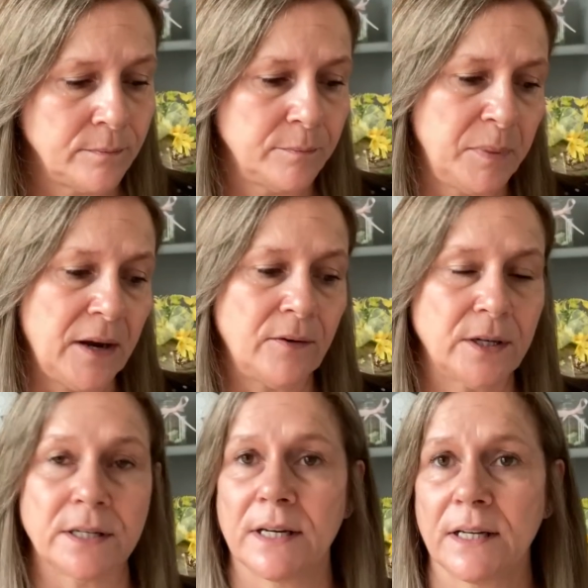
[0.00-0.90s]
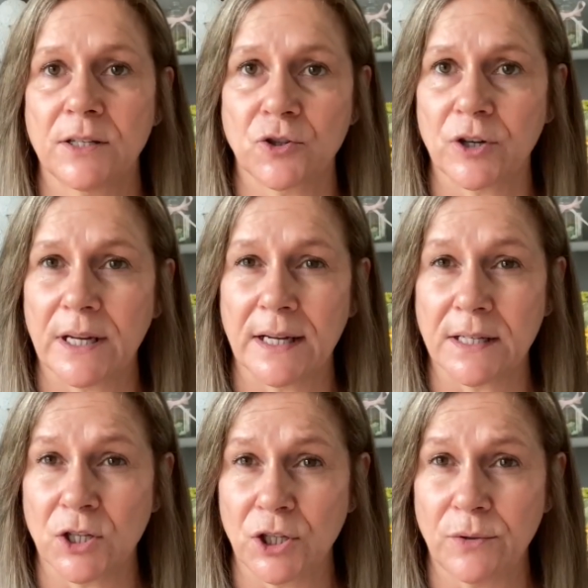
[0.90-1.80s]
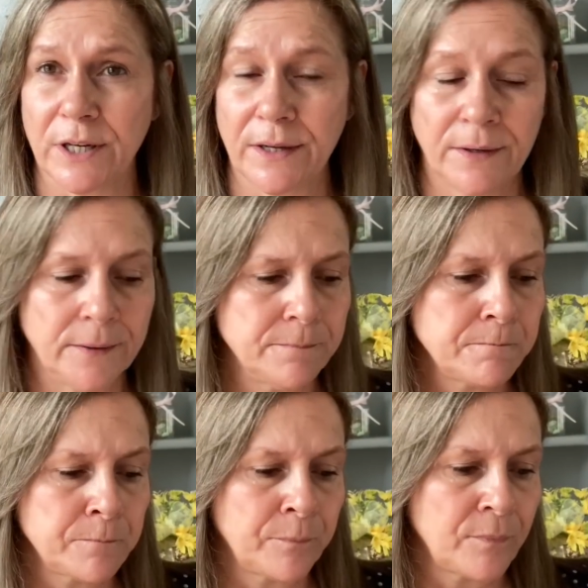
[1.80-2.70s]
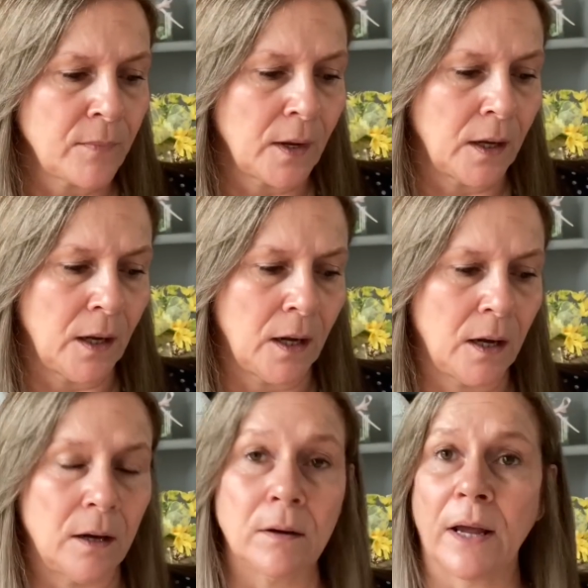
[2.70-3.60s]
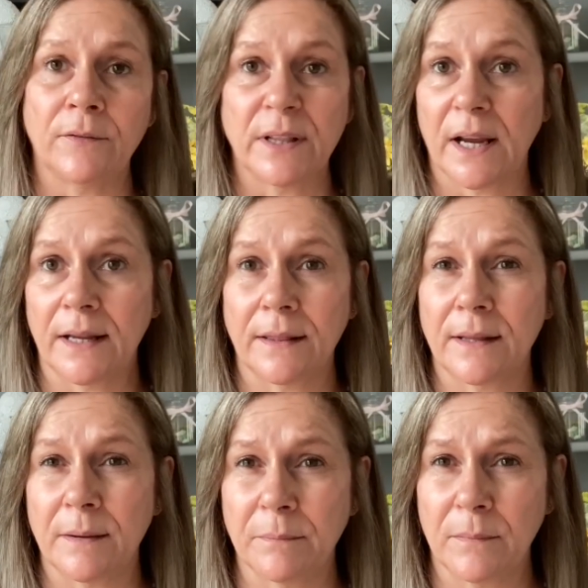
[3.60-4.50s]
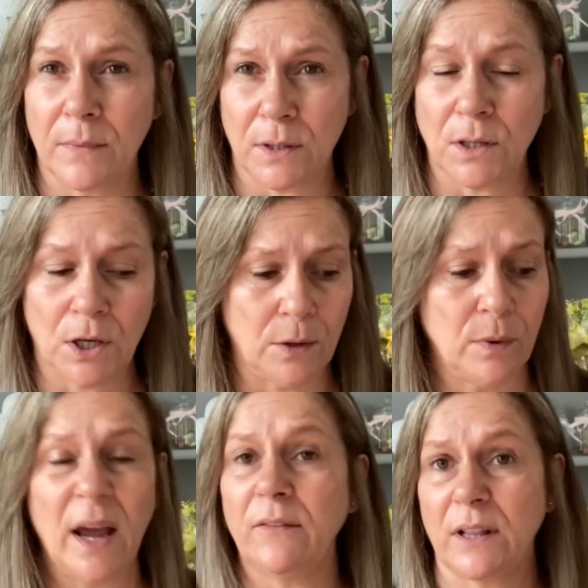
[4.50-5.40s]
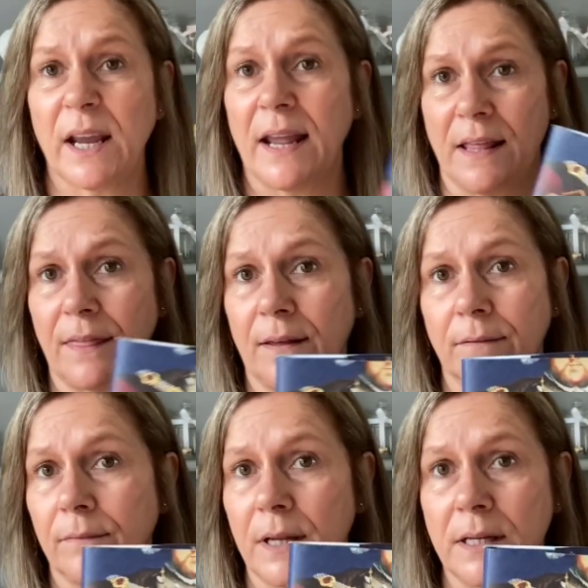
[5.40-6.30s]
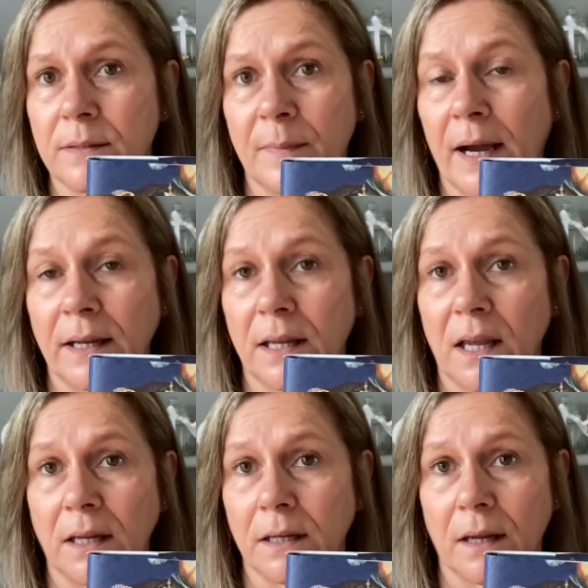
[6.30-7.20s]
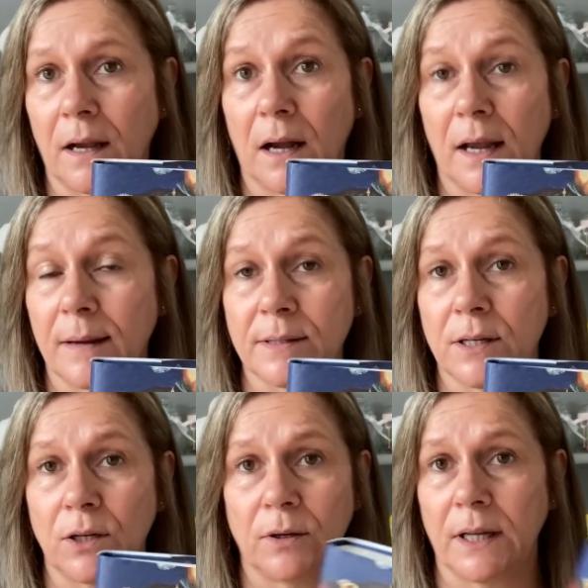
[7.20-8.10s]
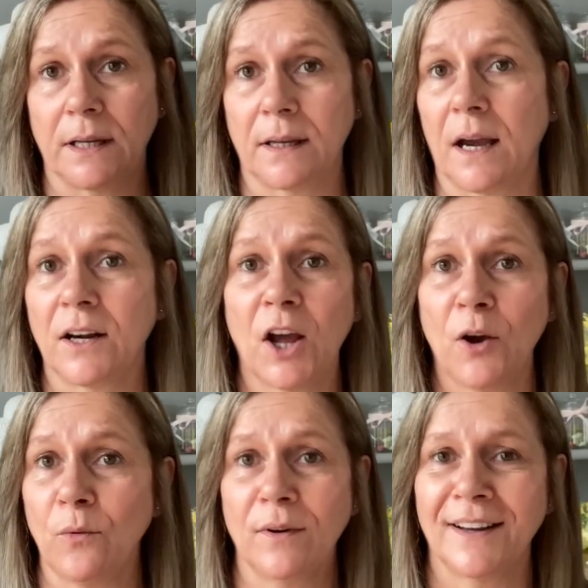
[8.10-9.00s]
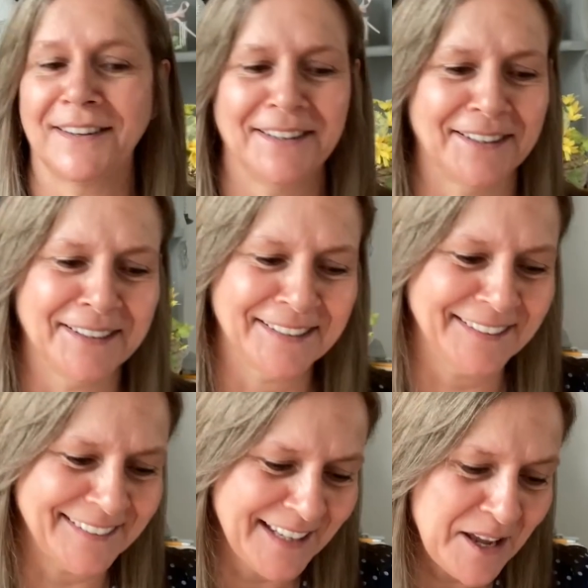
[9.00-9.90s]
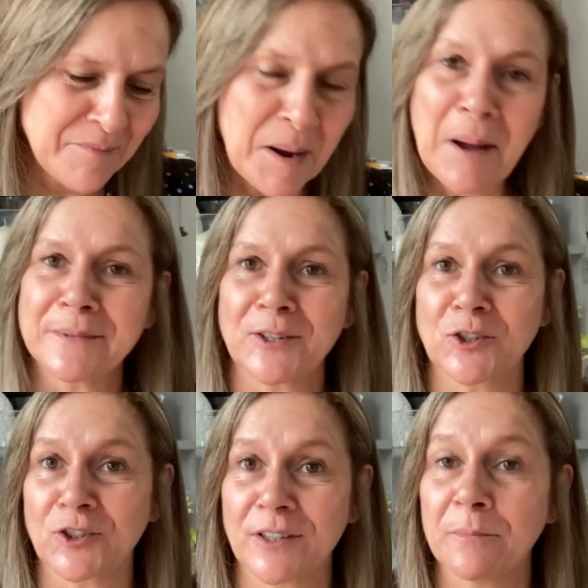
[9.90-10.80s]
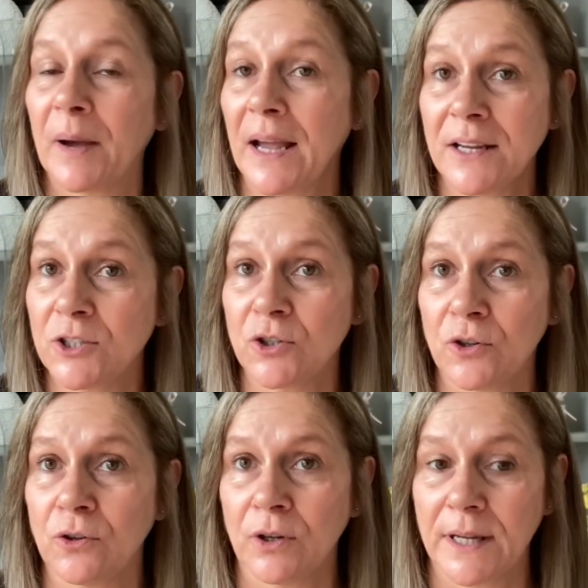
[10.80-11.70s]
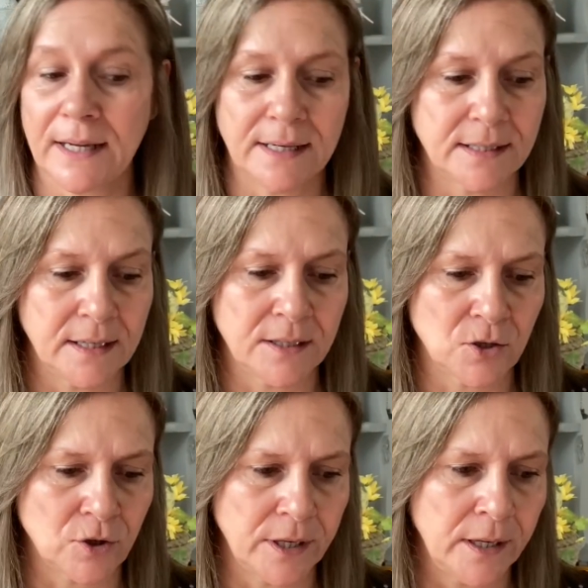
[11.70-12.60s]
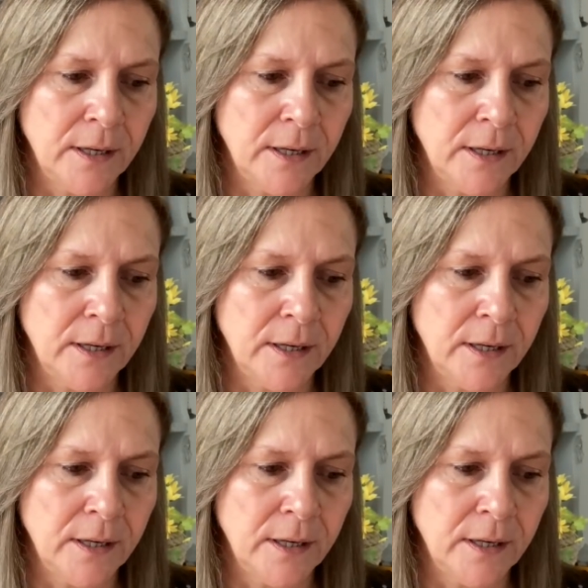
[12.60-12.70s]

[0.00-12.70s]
period in history is Tudor. Henry VIII, you know, Henry VIII, he's my king. I know, perhaps I shouldn't, but I adore his history,